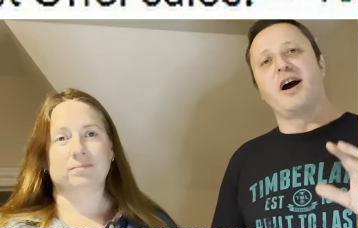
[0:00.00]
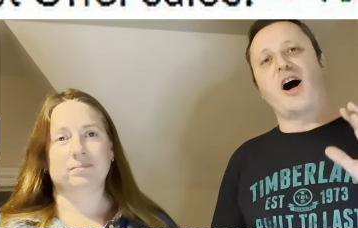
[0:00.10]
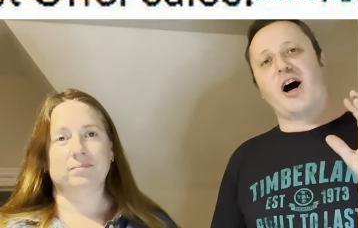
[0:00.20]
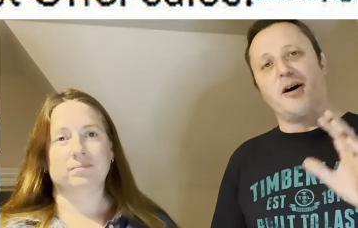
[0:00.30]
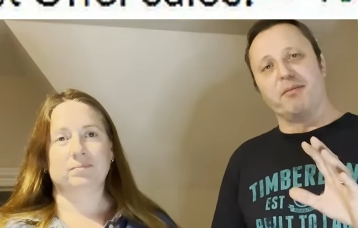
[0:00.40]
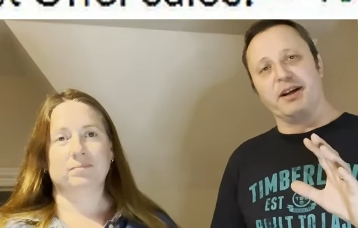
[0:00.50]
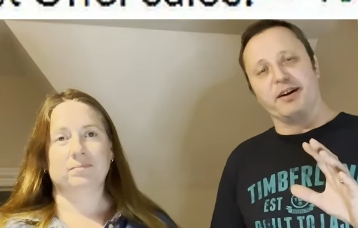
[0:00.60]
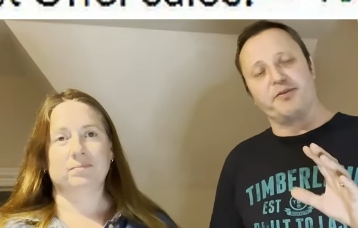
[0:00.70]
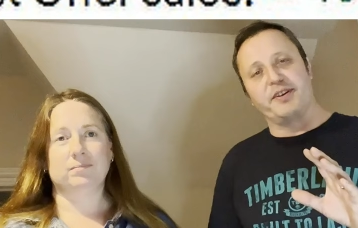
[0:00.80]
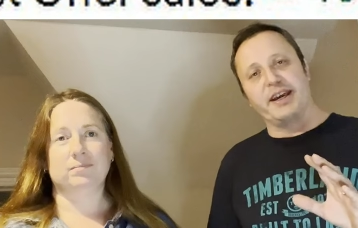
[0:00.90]

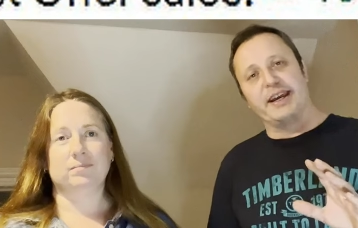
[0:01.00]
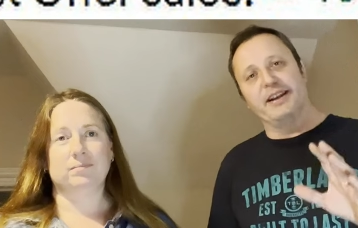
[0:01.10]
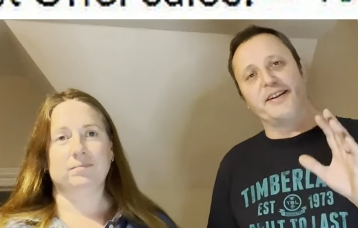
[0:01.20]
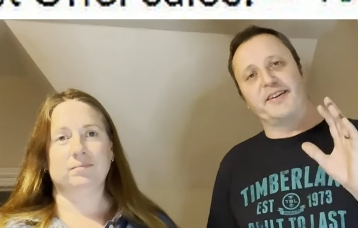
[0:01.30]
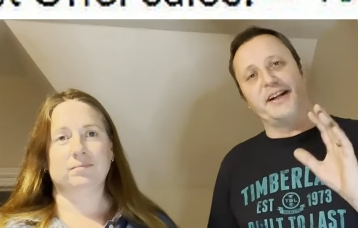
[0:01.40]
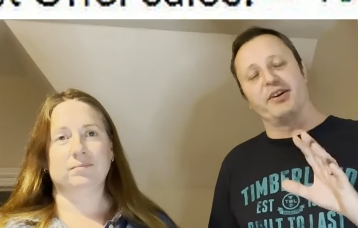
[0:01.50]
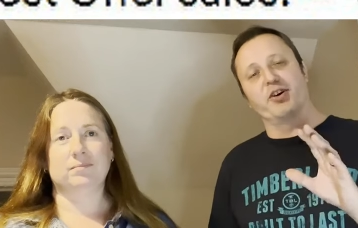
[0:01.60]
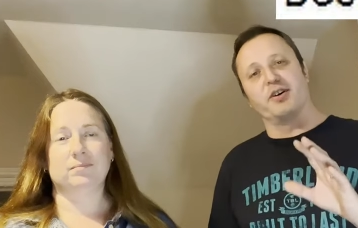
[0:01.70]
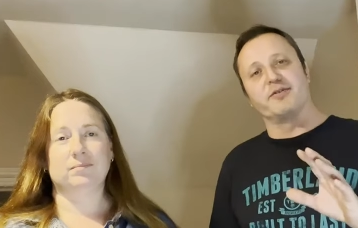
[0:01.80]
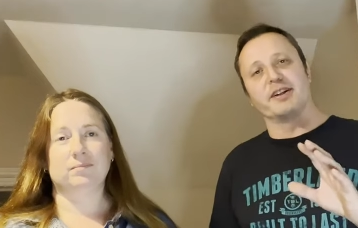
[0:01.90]
Speaker 1: uplift in send
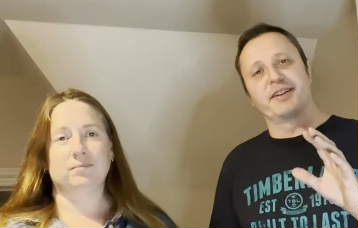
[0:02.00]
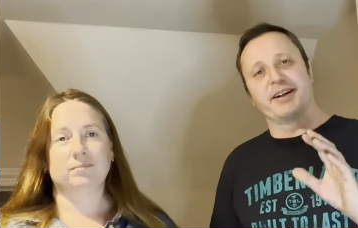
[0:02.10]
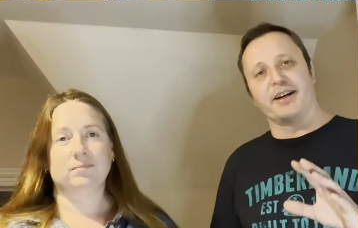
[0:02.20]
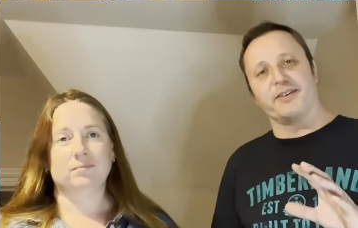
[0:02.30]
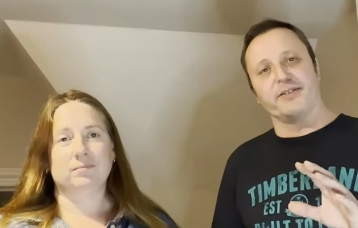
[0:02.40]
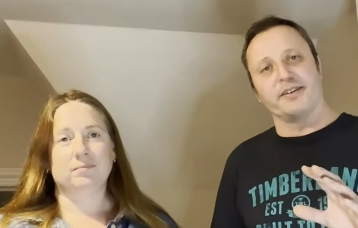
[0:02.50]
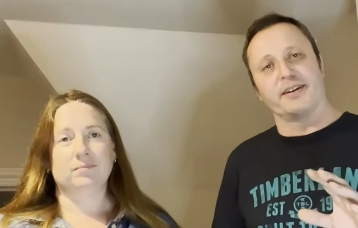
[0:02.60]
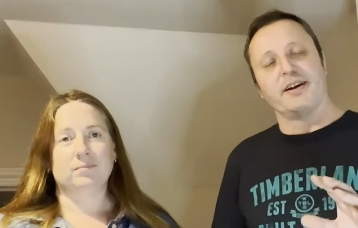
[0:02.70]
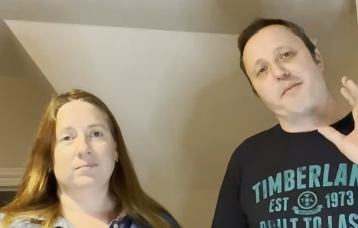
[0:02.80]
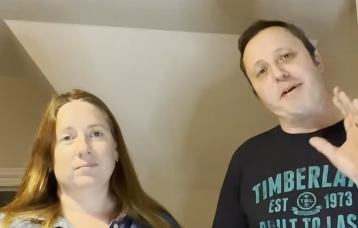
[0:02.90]
offer
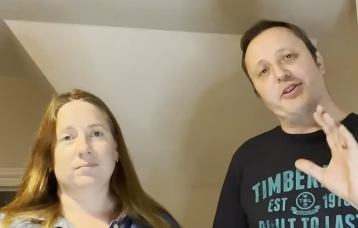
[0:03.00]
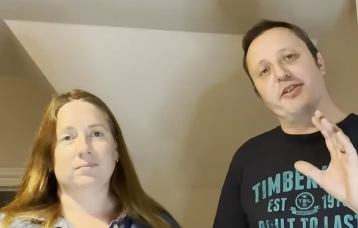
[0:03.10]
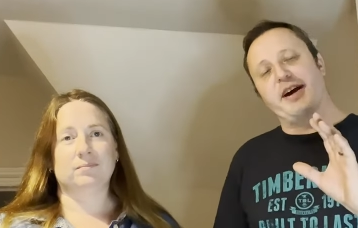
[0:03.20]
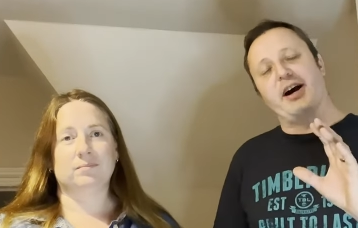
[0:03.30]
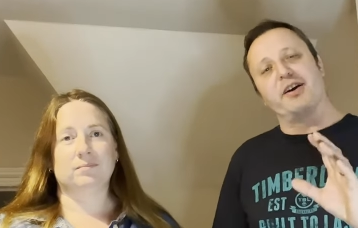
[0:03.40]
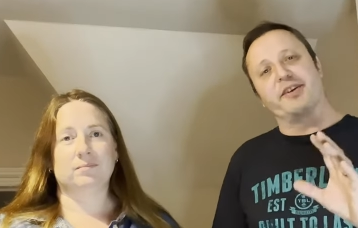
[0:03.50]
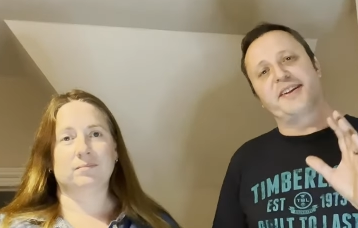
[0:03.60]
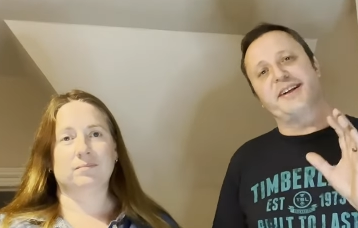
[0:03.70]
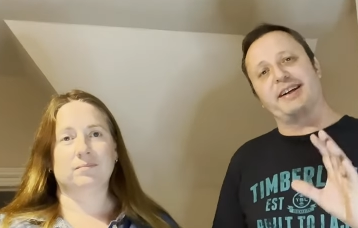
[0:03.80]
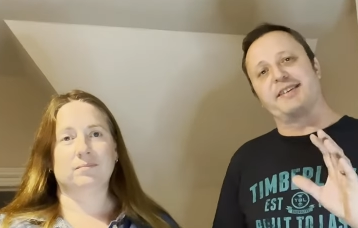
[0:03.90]
sales. I measured that over
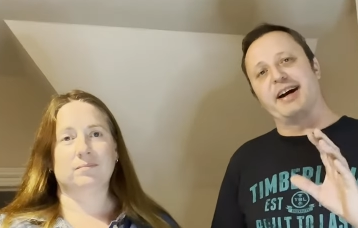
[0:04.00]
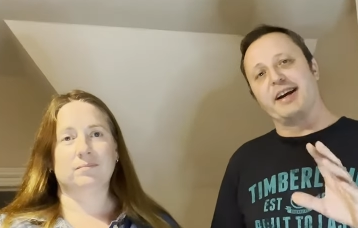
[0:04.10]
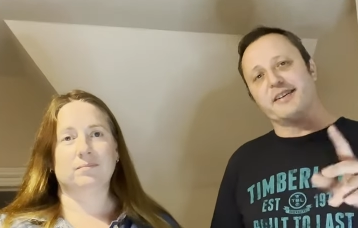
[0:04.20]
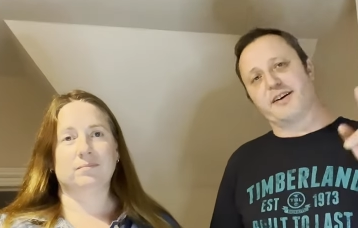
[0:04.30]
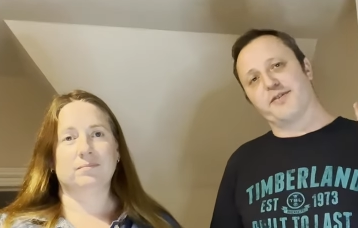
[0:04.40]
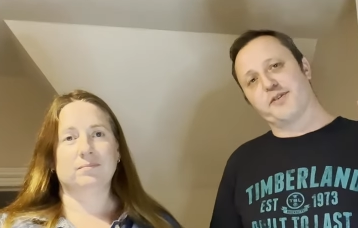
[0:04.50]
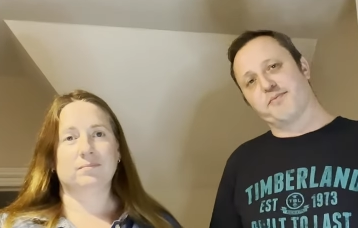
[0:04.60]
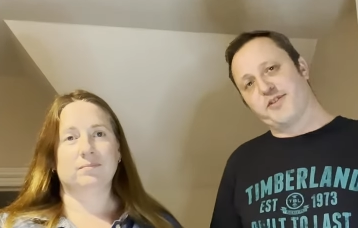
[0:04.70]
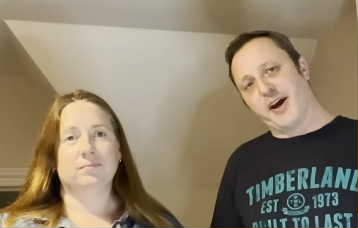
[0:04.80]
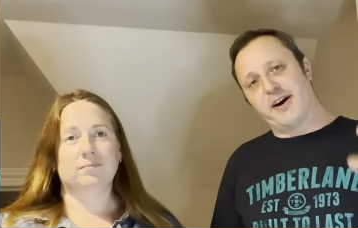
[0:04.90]
six days after
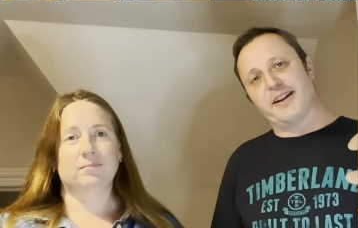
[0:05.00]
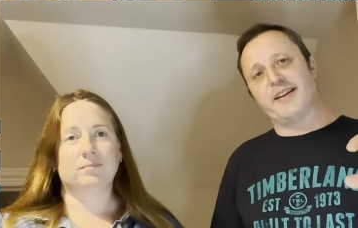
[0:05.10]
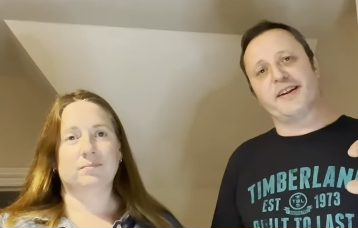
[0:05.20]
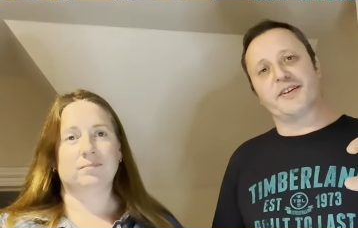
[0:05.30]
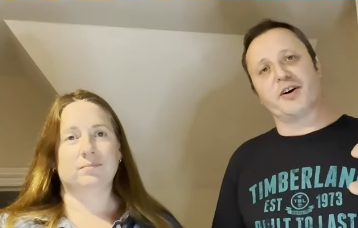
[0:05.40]
turning this